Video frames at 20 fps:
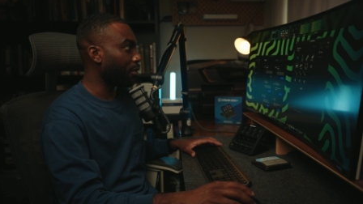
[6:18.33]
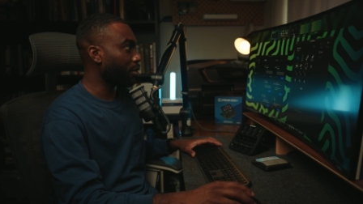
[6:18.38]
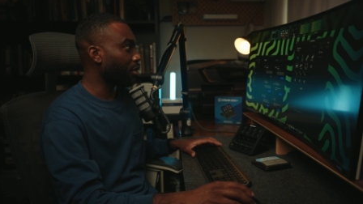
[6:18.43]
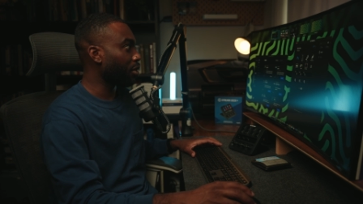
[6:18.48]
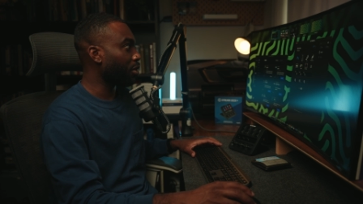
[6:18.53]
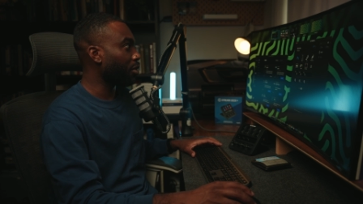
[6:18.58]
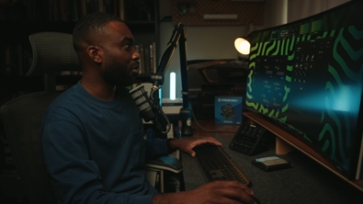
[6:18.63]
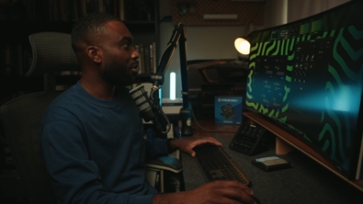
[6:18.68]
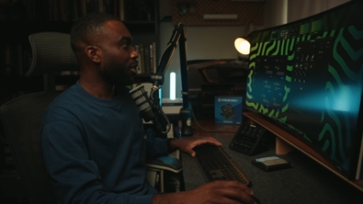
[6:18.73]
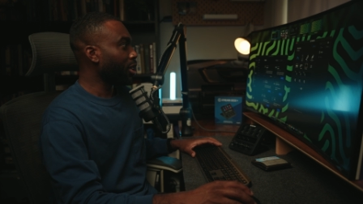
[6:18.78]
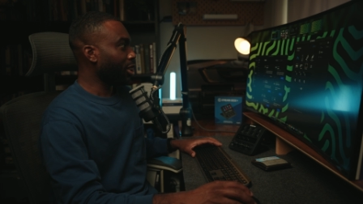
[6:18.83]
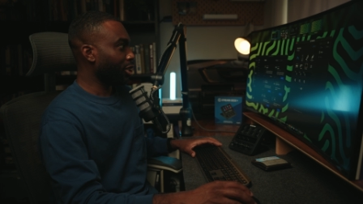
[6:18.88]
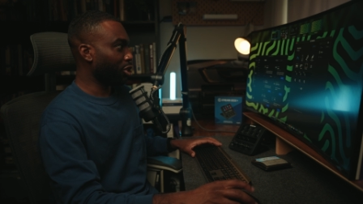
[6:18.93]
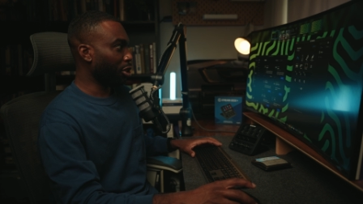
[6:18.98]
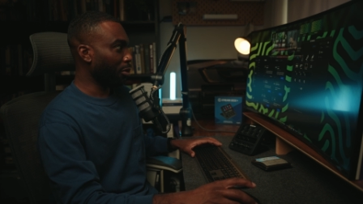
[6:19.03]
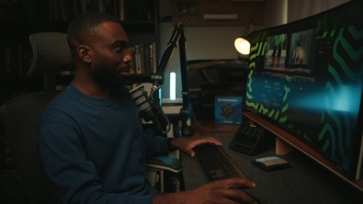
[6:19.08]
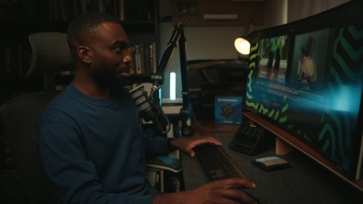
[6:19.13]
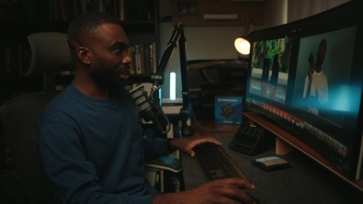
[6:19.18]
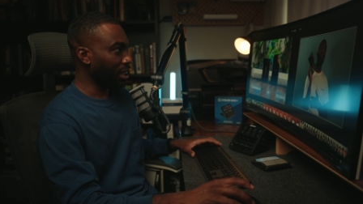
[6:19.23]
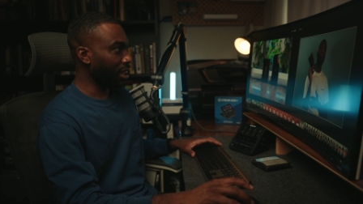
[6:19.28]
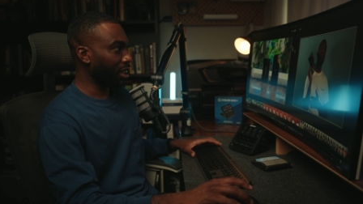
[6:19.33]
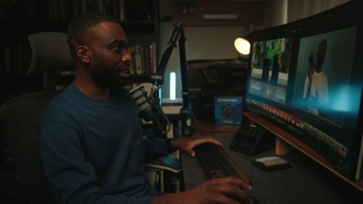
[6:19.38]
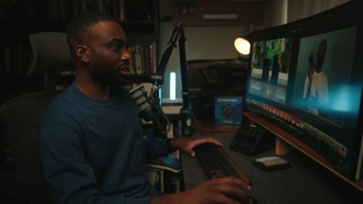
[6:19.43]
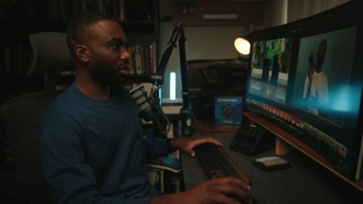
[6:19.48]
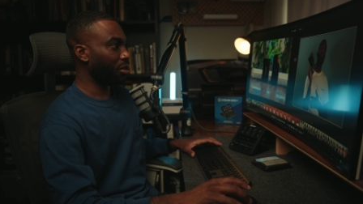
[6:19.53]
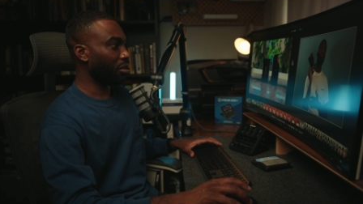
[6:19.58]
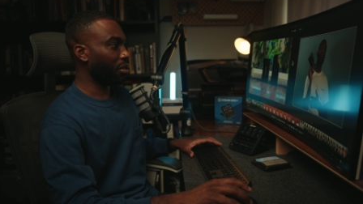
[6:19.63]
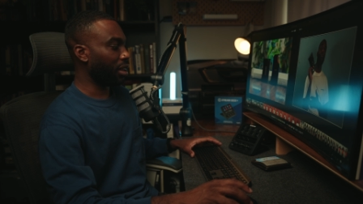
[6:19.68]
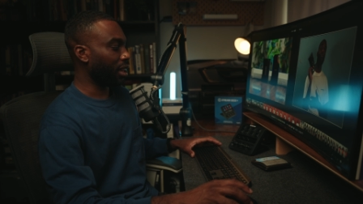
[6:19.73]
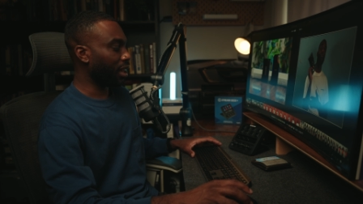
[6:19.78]
So jumping
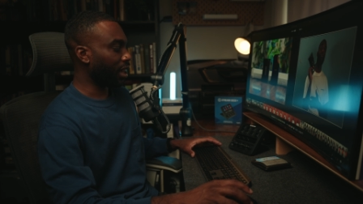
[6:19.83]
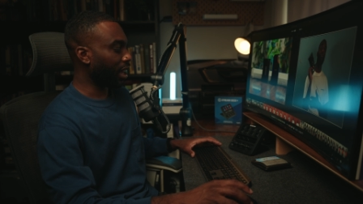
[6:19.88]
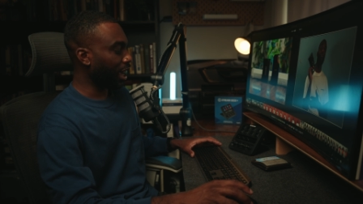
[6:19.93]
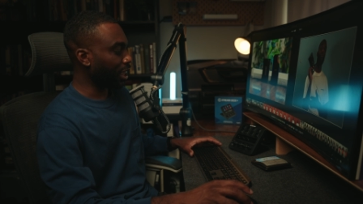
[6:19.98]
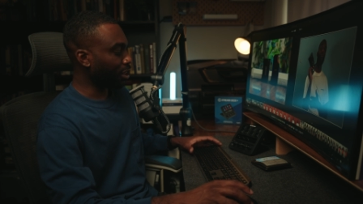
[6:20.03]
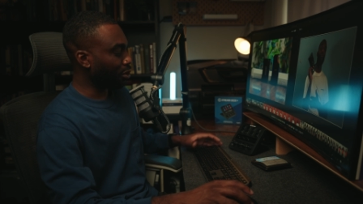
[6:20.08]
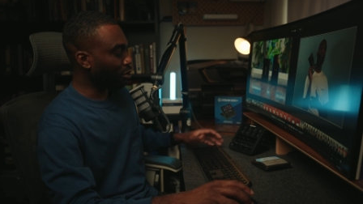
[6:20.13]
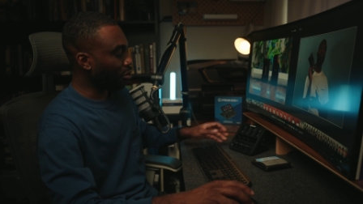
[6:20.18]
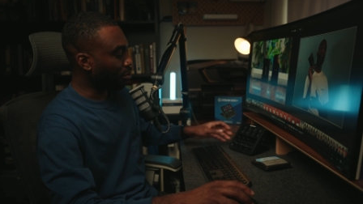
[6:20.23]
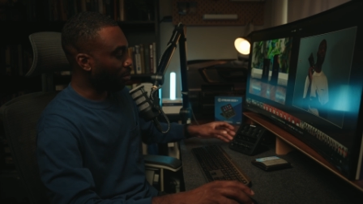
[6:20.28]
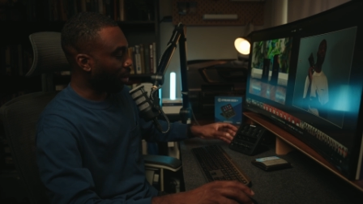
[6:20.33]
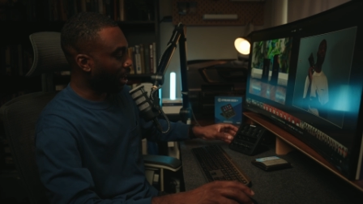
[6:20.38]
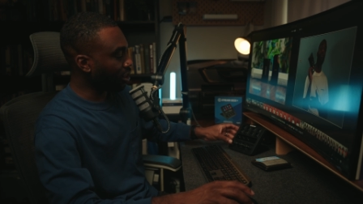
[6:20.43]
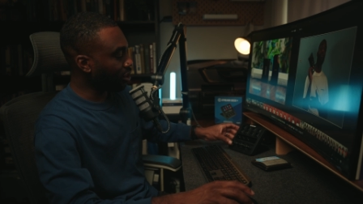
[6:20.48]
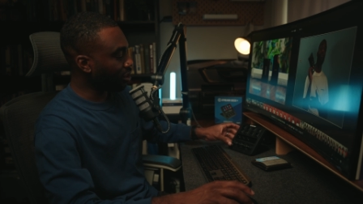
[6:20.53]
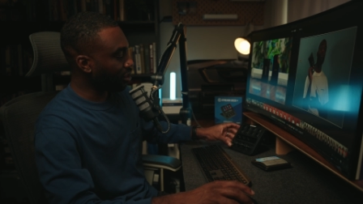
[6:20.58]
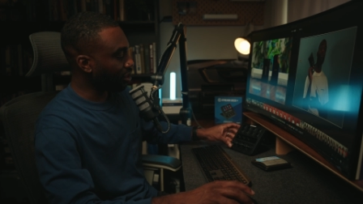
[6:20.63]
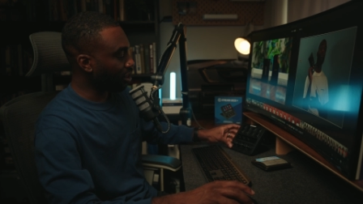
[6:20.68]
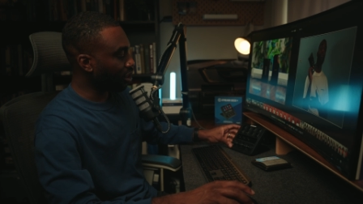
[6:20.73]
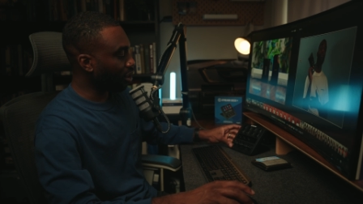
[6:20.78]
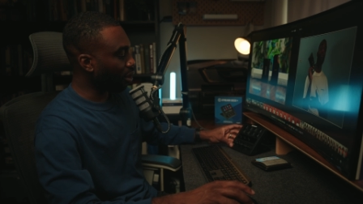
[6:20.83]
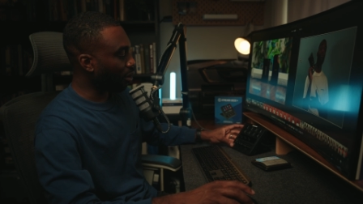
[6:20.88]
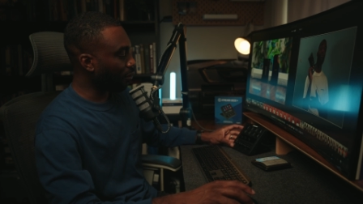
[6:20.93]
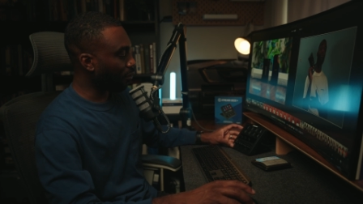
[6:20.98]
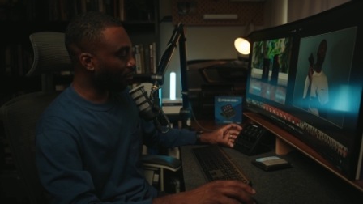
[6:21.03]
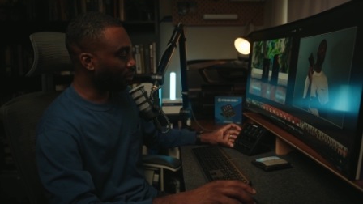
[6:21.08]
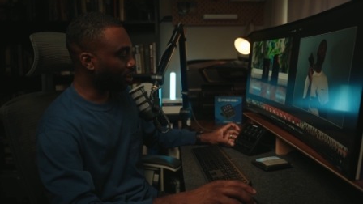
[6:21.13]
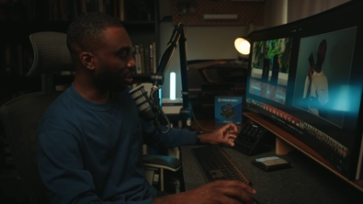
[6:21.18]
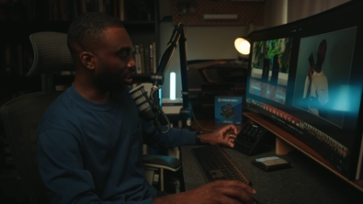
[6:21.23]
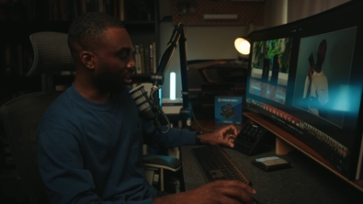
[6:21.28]
into Lightroom, I just
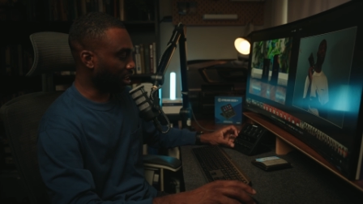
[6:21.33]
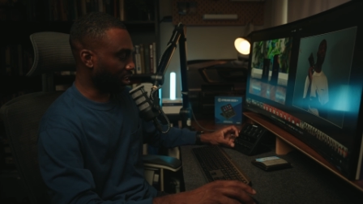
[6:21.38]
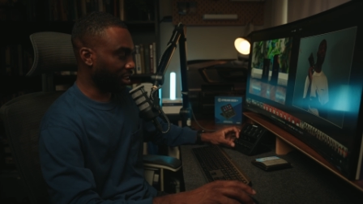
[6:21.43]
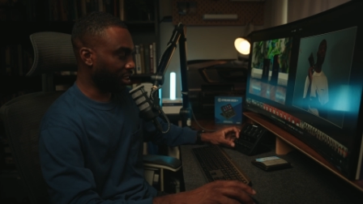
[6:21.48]
love the